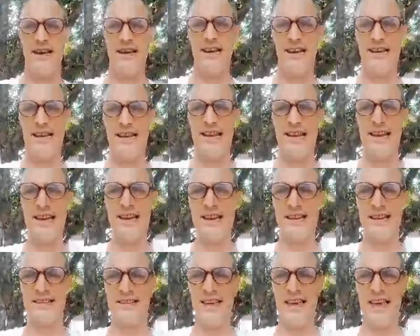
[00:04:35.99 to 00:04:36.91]

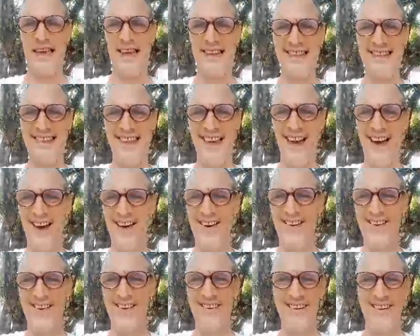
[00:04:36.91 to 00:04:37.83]
Liz,
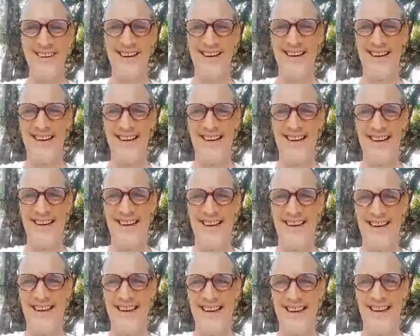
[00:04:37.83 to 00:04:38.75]
hello.
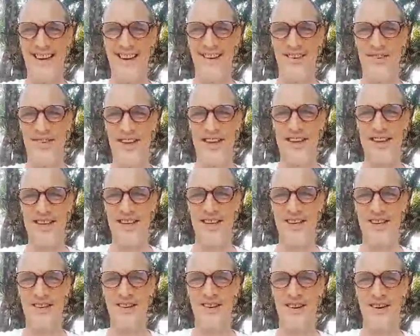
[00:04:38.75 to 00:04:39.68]
Oh, thank
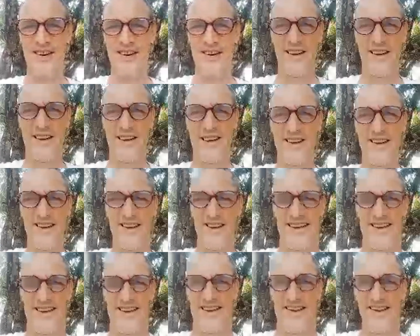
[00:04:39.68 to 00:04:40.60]
you.
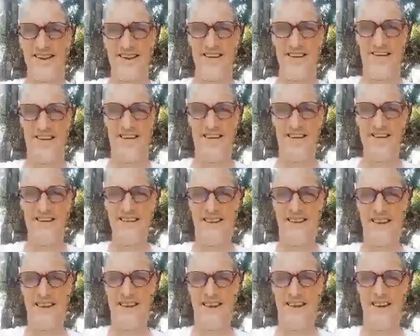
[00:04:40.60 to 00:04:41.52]
Thank you, Liz.
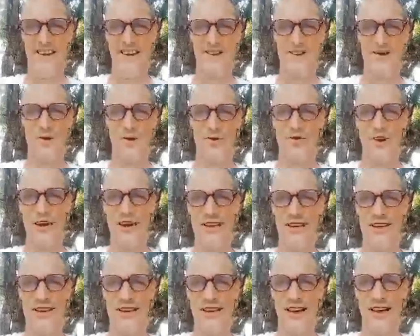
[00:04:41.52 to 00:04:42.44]
Lord
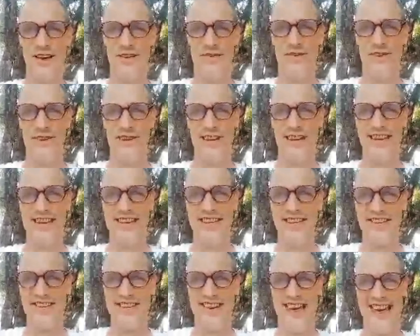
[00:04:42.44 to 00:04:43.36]
Racer, elephant in
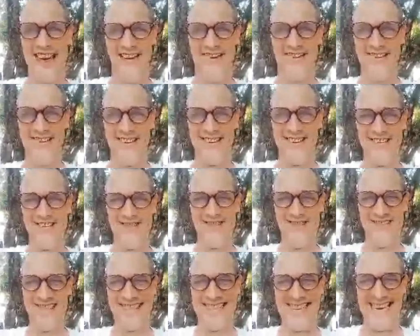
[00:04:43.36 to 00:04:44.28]
the chat
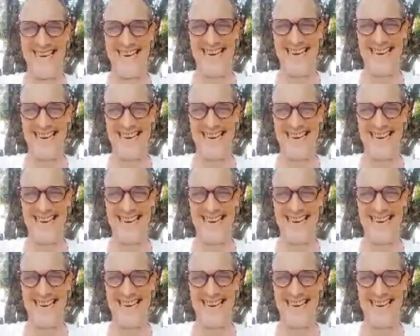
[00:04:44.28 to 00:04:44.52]
rooms.